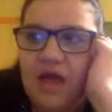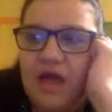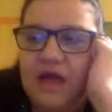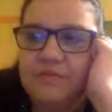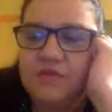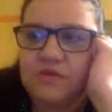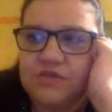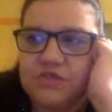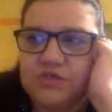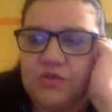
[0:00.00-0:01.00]

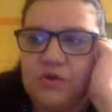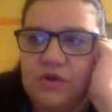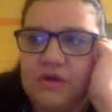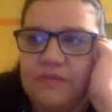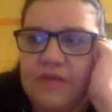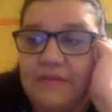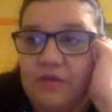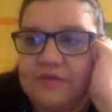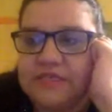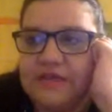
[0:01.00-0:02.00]
not sure,
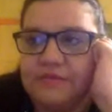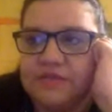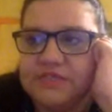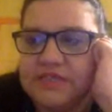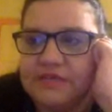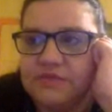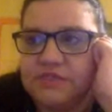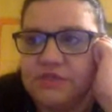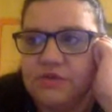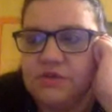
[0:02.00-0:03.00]
and obviously there was
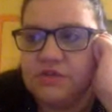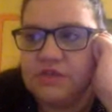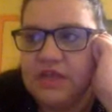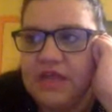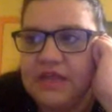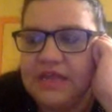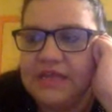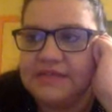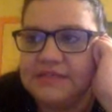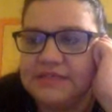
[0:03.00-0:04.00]
Sokal and
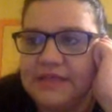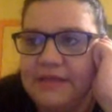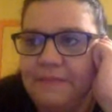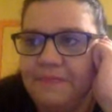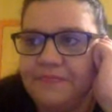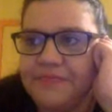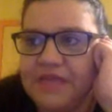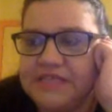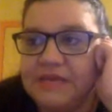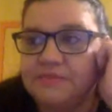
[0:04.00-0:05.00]
his
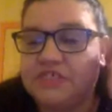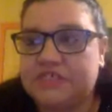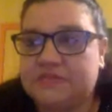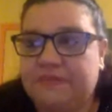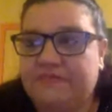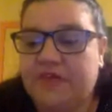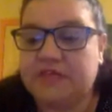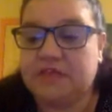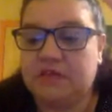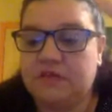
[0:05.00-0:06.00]
attempt to just
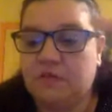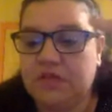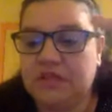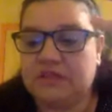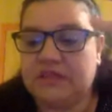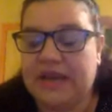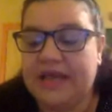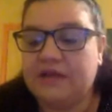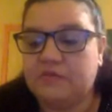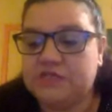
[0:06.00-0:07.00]
befuddle with
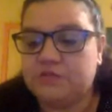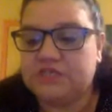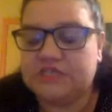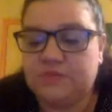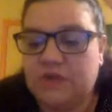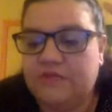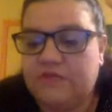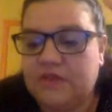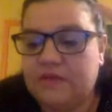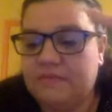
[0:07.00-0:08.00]
language, which is one
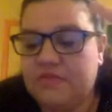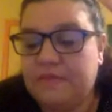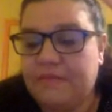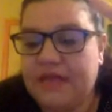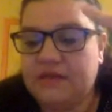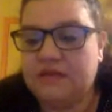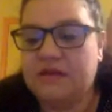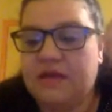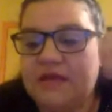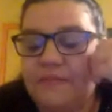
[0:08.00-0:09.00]
of the
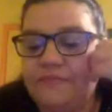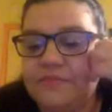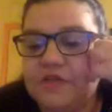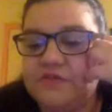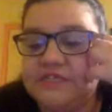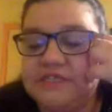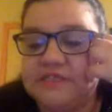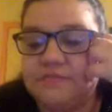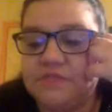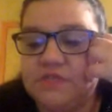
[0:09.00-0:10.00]
main
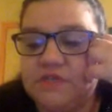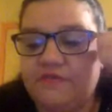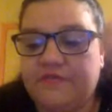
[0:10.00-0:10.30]
criticisms of